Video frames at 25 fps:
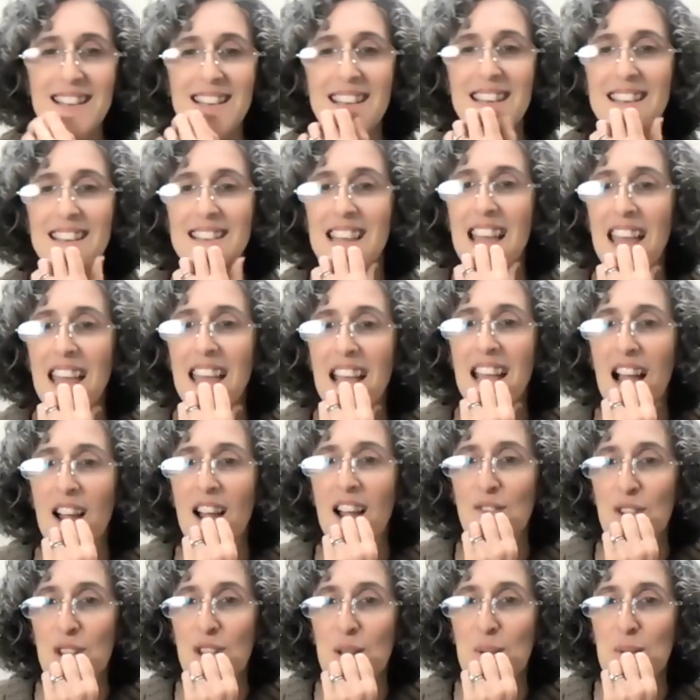Dang, I
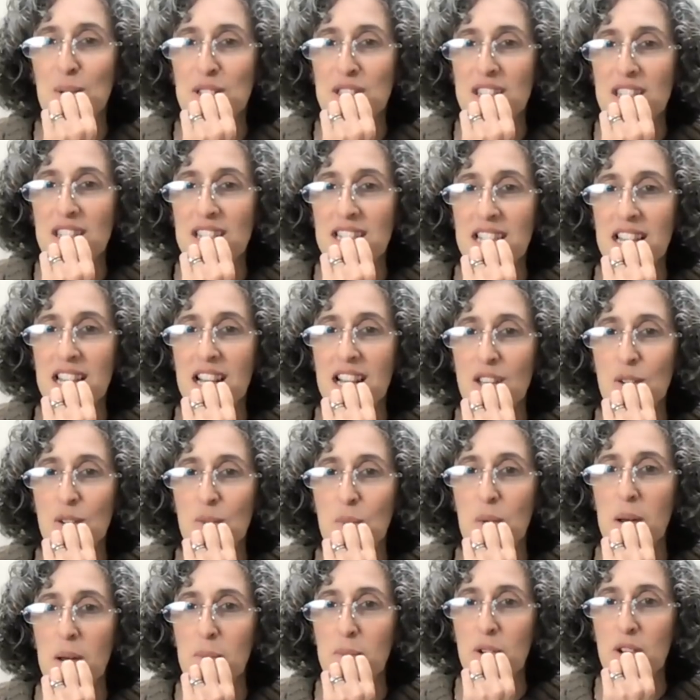really was going to tell you
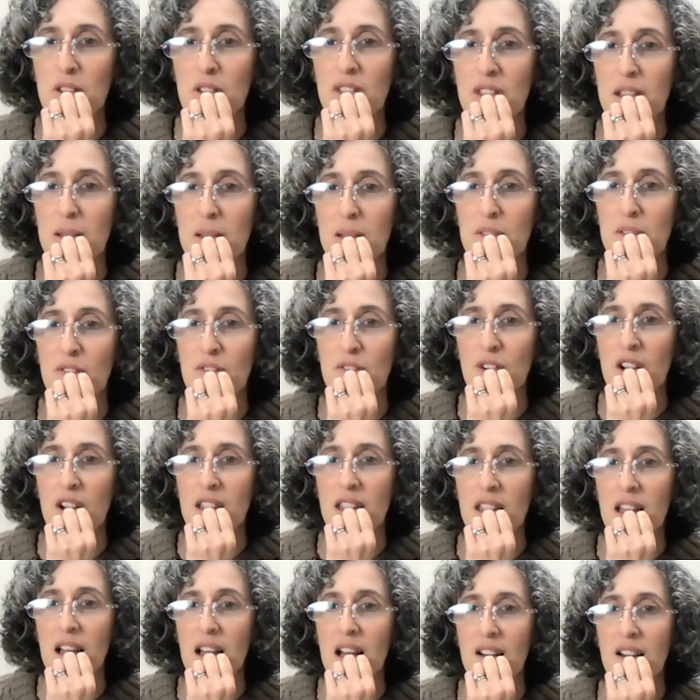one more thing before I
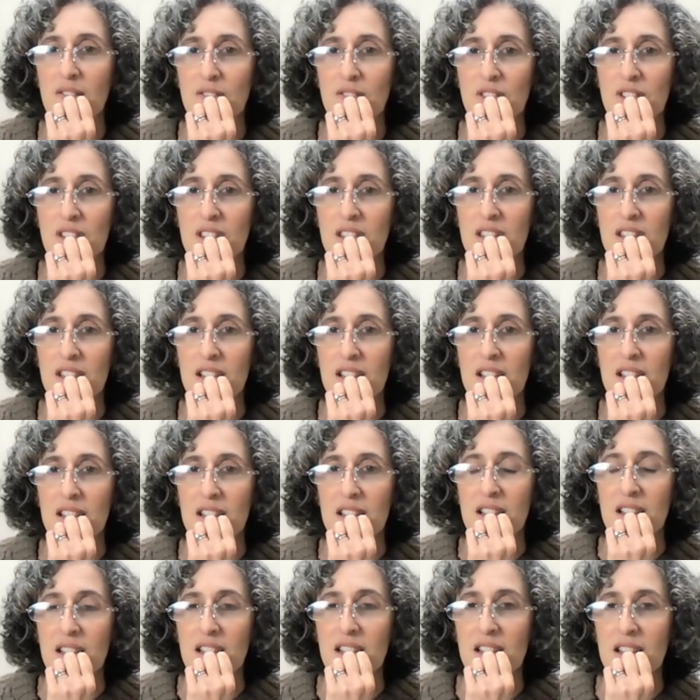left.
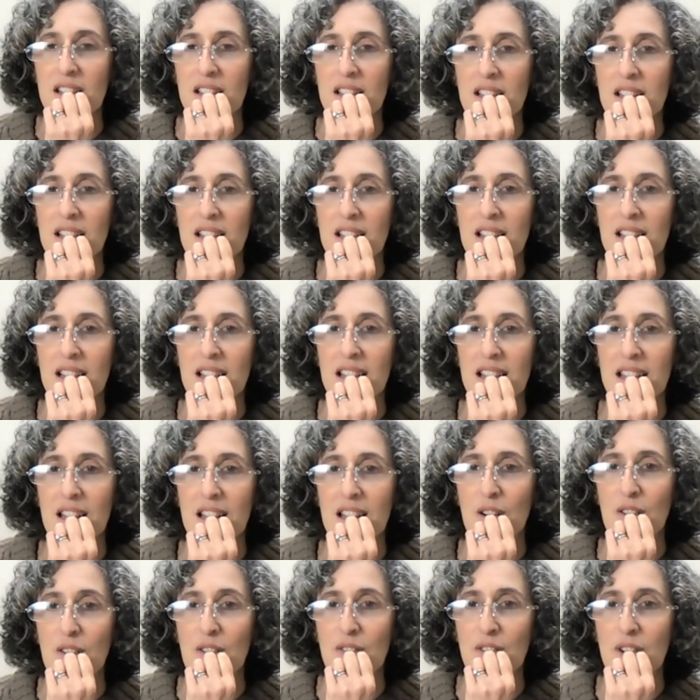And
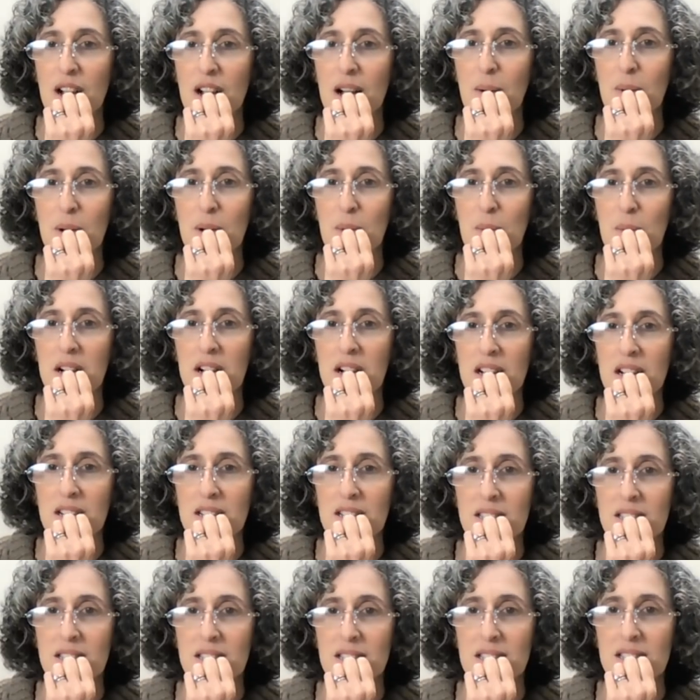now I forgot what it
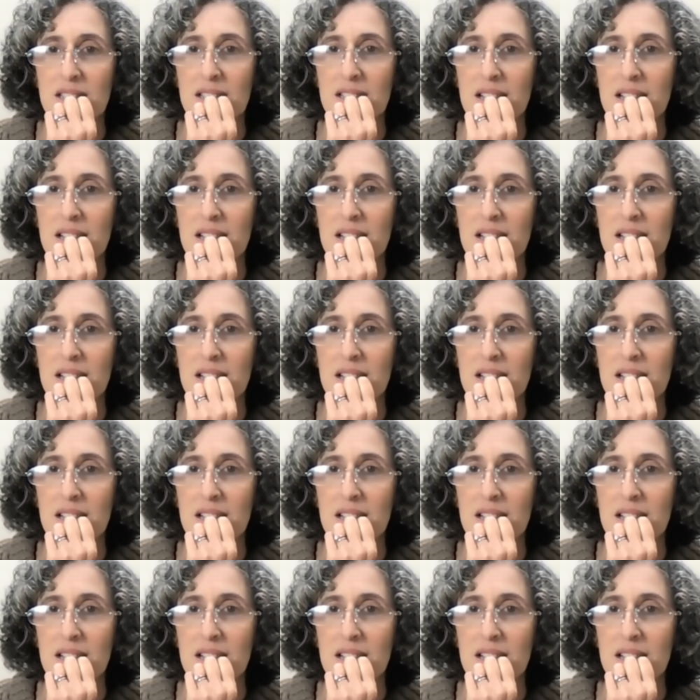was.